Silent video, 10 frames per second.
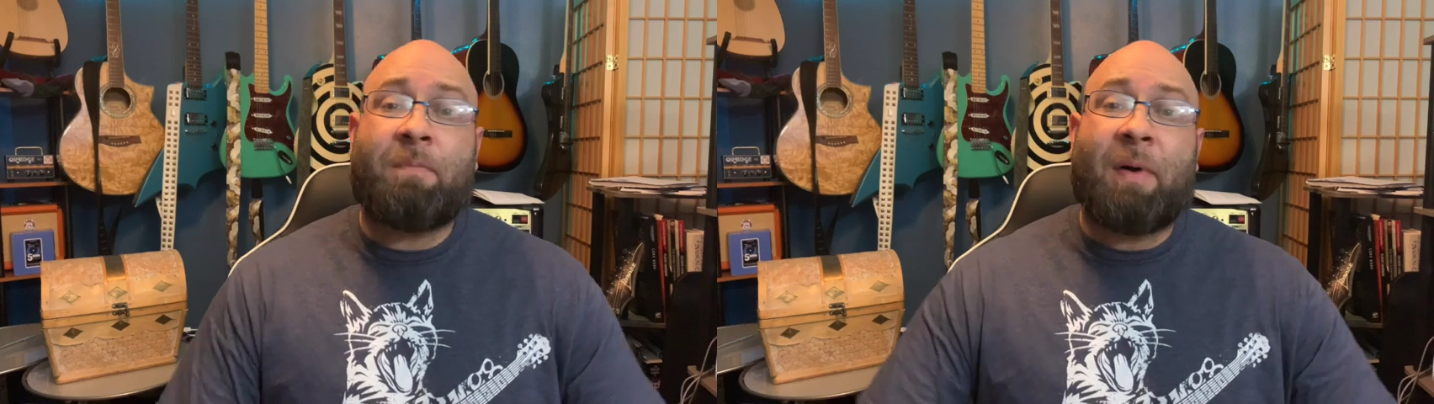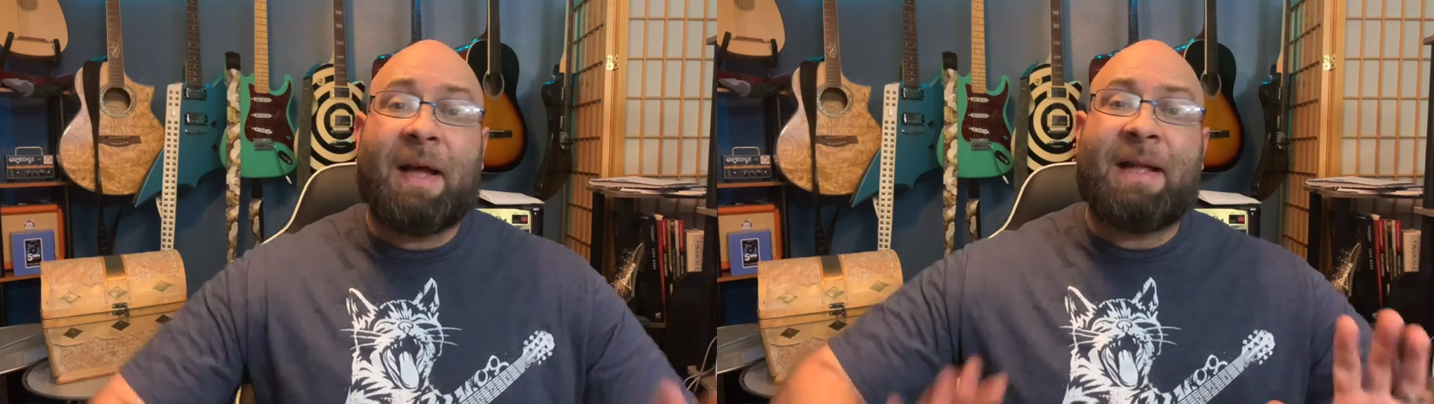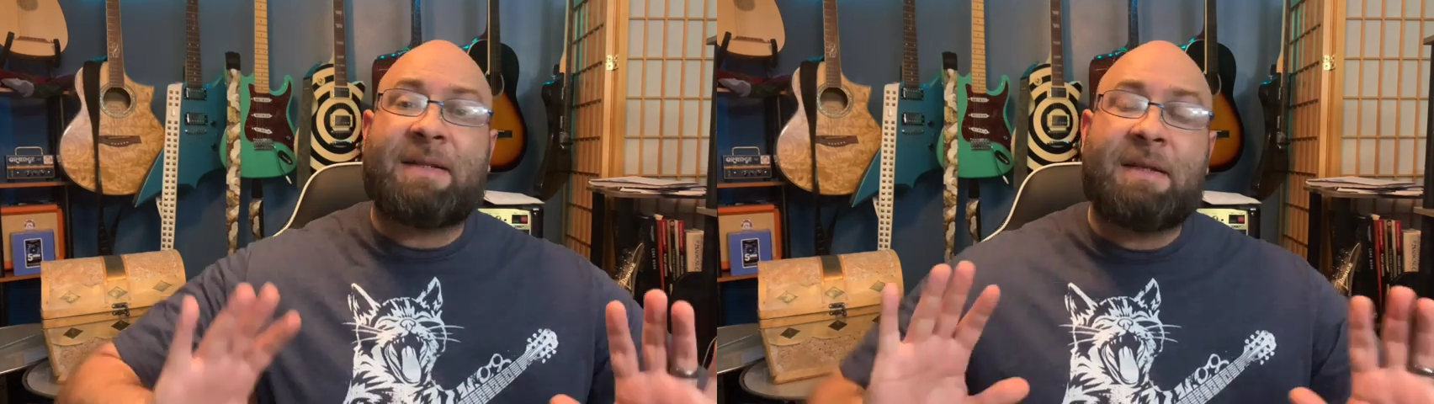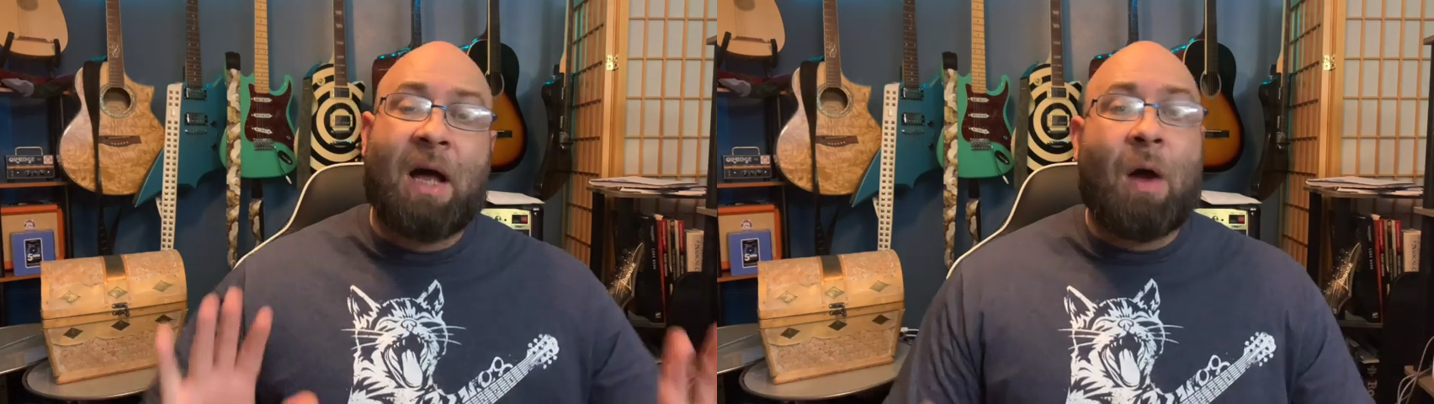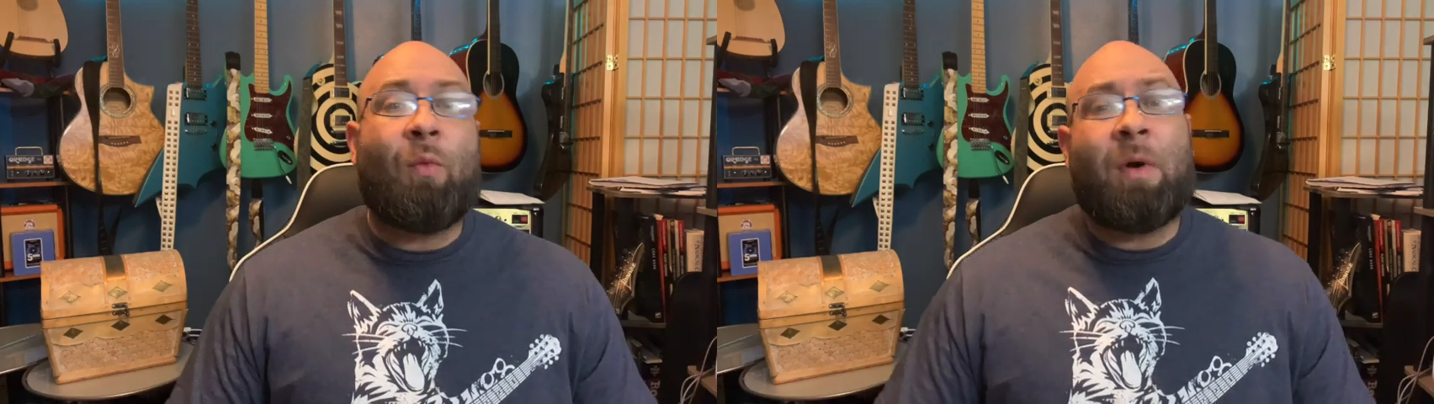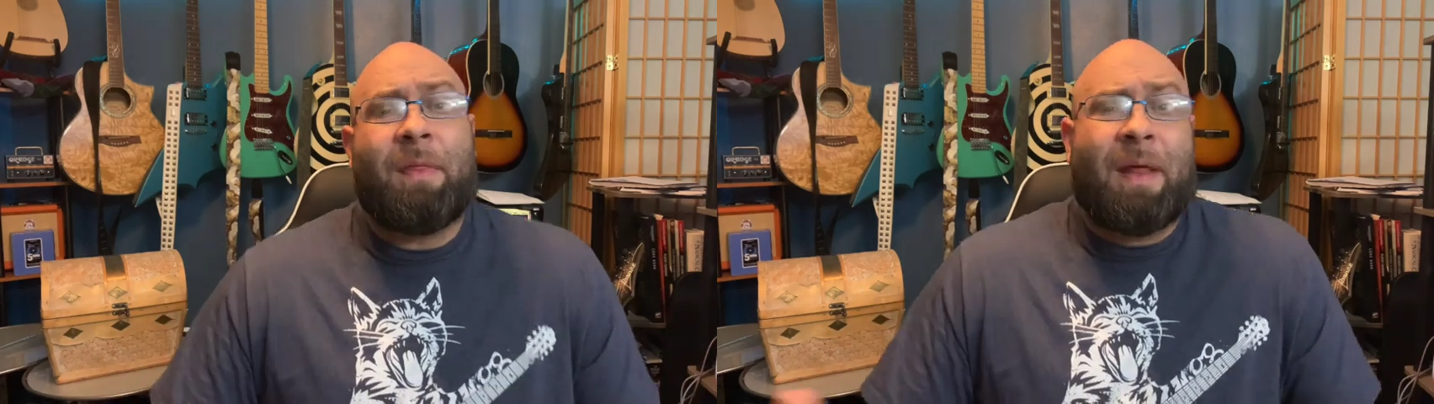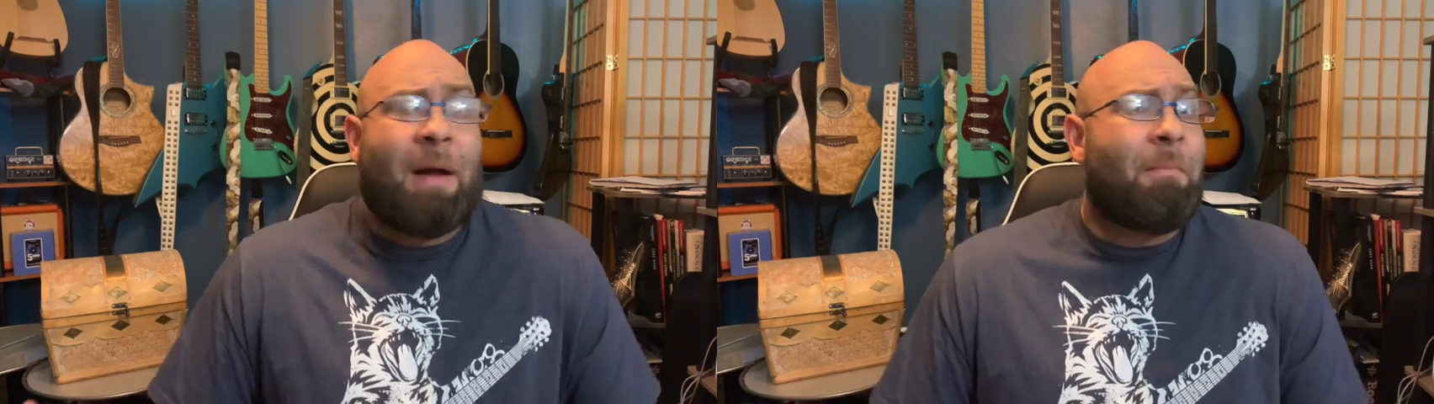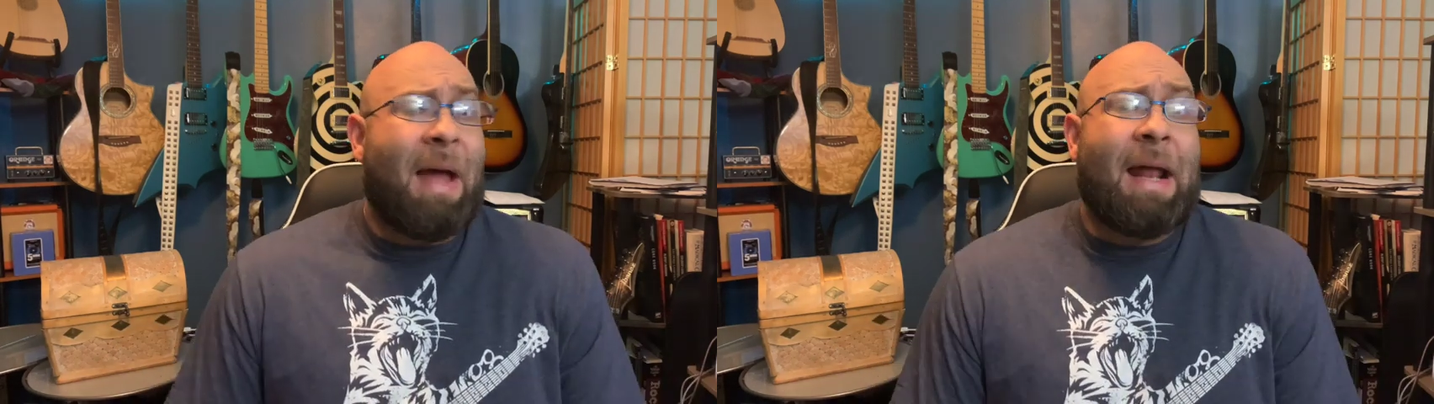but it's not one that
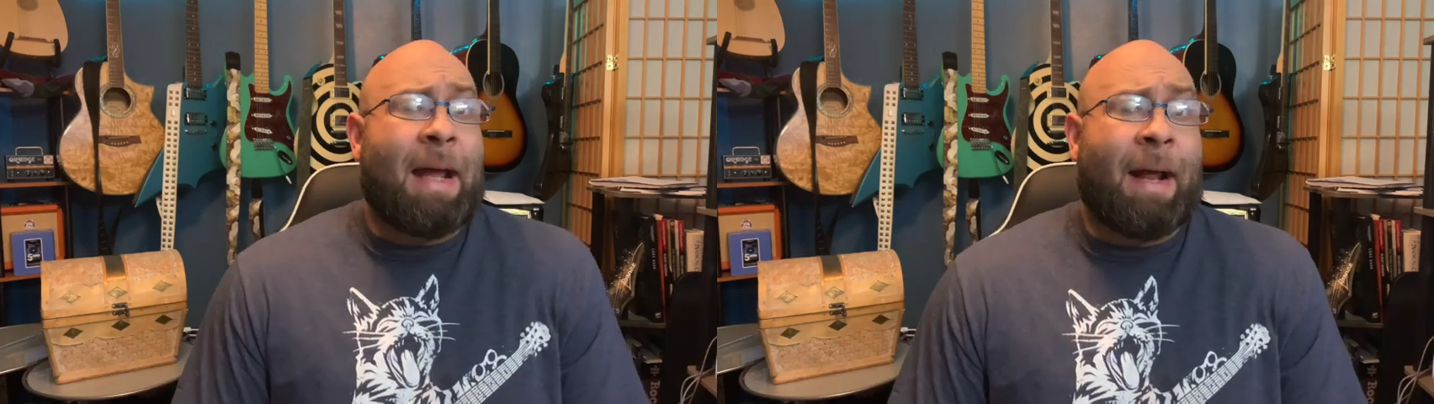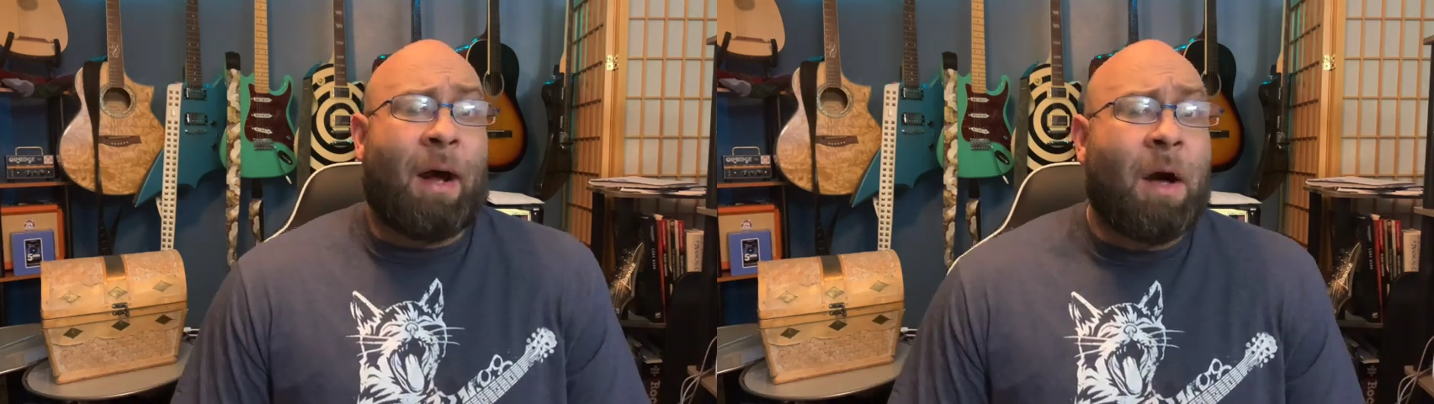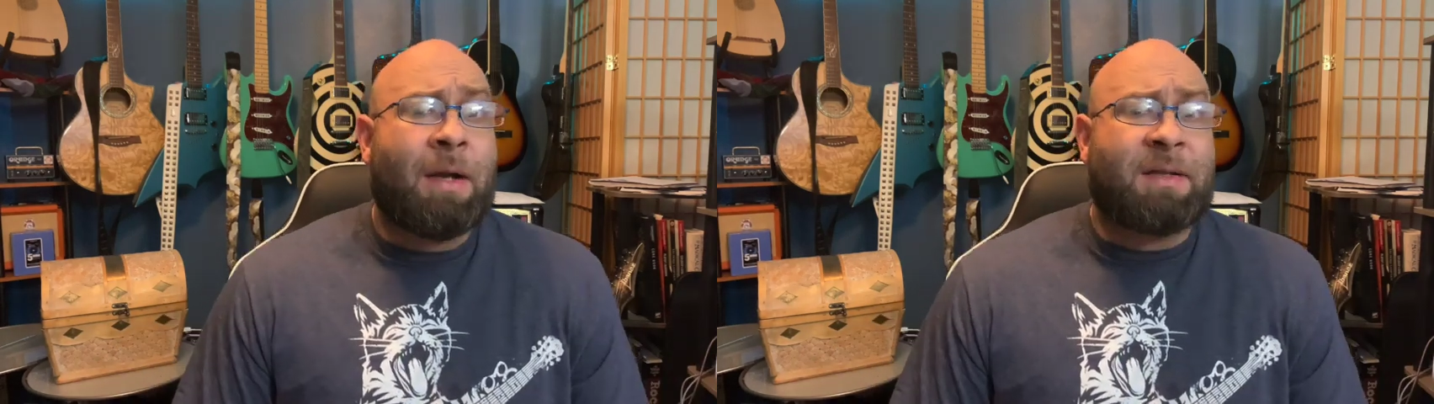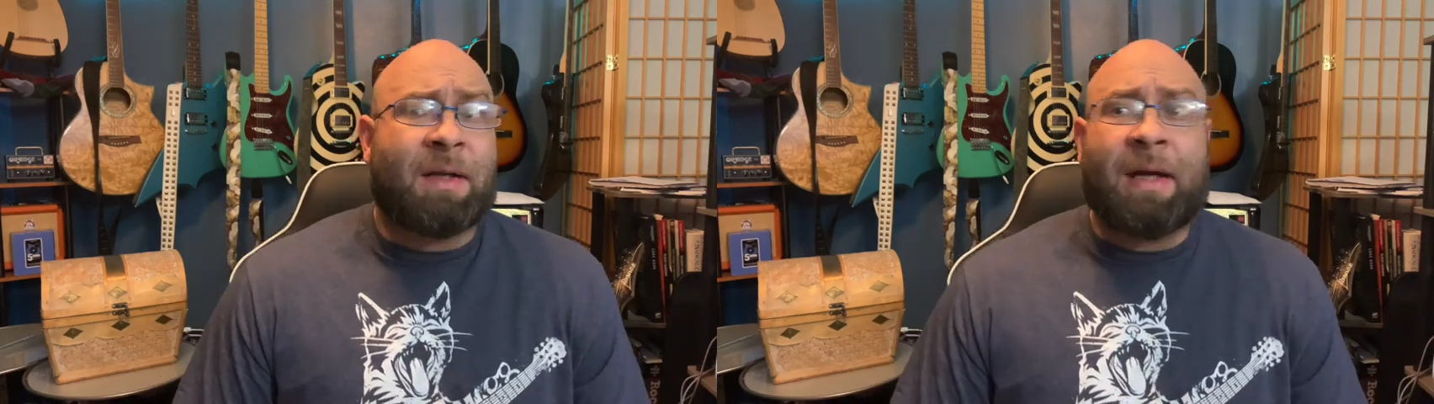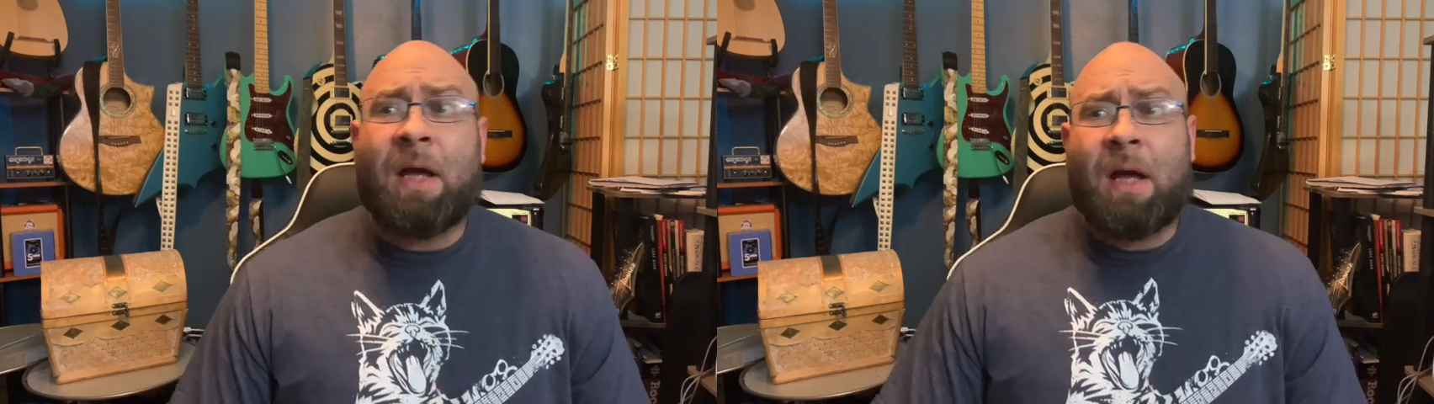I'm mad at, honestly.